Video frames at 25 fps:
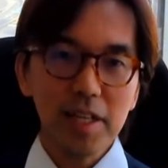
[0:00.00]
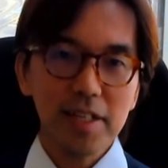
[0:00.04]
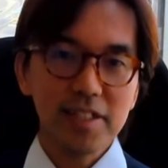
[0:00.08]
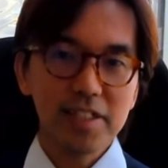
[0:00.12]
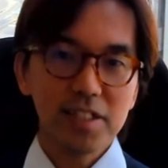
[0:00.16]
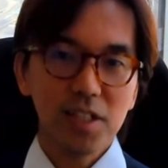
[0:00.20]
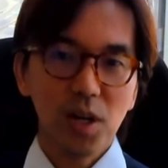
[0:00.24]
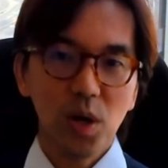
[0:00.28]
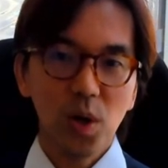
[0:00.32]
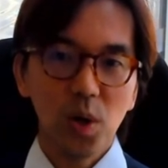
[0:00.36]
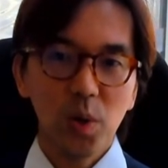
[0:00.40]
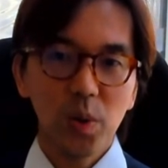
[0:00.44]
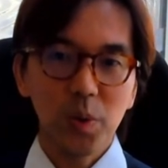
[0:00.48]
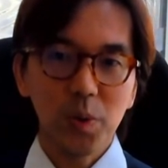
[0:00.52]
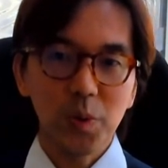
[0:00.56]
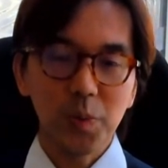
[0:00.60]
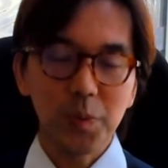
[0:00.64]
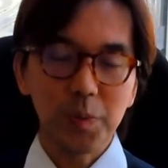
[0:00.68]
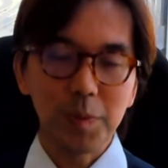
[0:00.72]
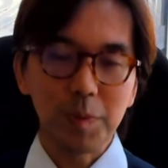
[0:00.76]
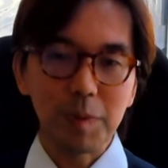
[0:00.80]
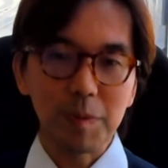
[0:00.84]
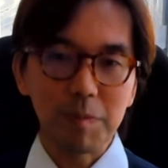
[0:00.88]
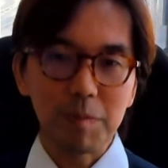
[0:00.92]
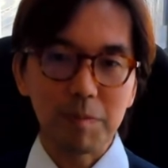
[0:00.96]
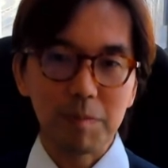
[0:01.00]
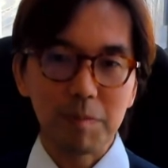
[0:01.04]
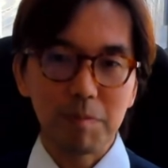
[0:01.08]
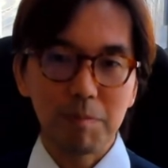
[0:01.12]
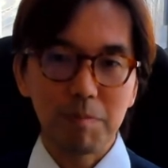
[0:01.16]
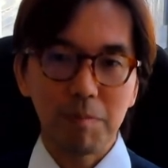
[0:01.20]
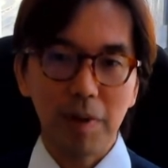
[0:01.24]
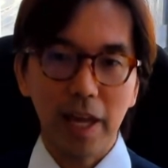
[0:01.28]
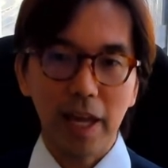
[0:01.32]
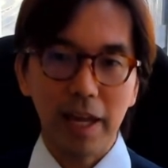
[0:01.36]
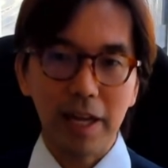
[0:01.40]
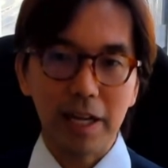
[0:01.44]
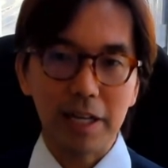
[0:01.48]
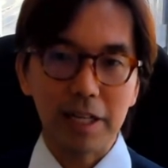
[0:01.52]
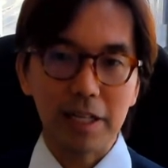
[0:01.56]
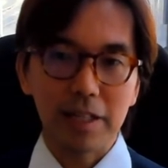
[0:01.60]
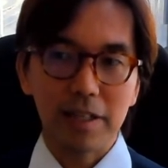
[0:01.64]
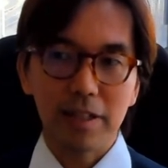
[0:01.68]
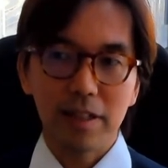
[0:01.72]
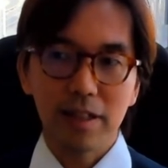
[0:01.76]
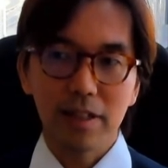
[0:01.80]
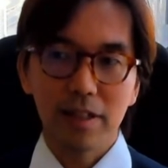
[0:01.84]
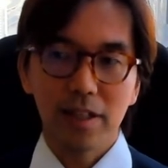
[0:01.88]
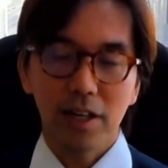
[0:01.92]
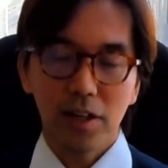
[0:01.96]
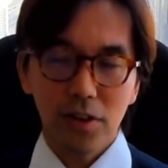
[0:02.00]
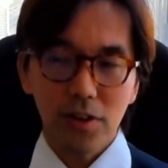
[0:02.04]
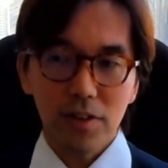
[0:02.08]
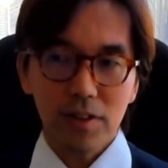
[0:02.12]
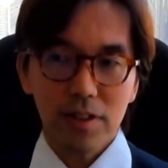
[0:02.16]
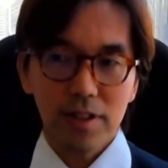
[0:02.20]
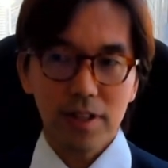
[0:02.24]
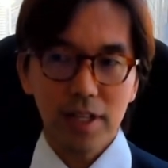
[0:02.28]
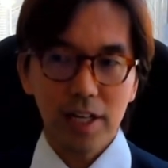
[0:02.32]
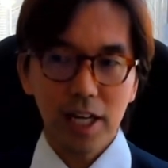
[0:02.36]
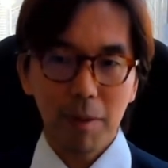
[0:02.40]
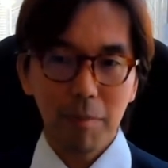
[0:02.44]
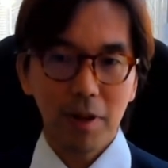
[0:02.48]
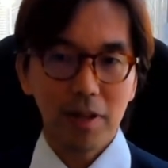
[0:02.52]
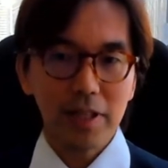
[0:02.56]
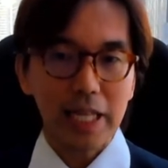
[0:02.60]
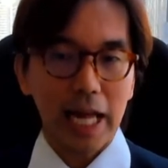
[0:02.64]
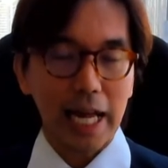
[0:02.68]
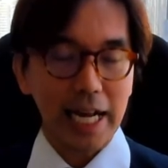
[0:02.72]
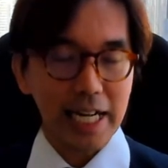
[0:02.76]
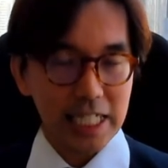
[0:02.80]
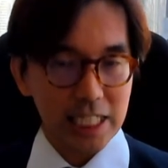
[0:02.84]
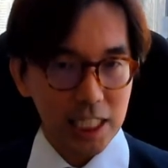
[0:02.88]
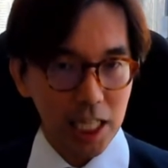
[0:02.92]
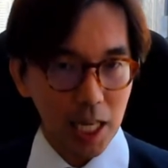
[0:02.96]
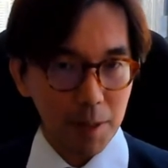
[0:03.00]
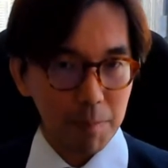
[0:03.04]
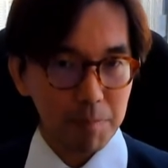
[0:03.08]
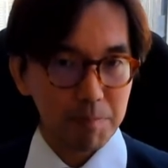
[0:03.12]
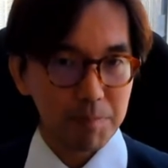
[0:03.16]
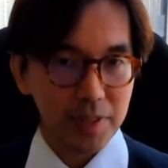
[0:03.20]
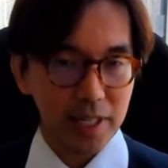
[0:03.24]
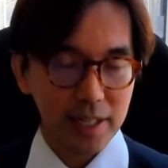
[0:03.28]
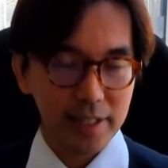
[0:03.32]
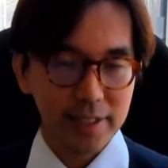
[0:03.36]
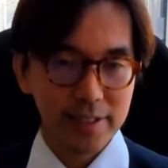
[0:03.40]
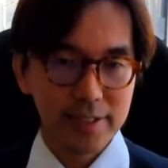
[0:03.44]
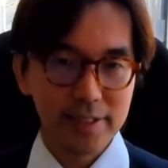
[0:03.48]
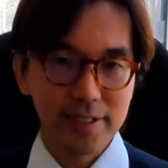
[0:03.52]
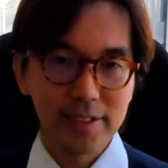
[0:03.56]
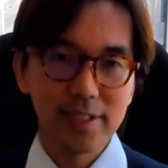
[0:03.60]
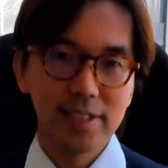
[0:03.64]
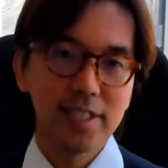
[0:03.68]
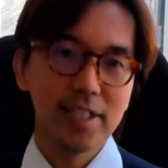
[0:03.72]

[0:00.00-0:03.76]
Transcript: So, and the good thing about accepting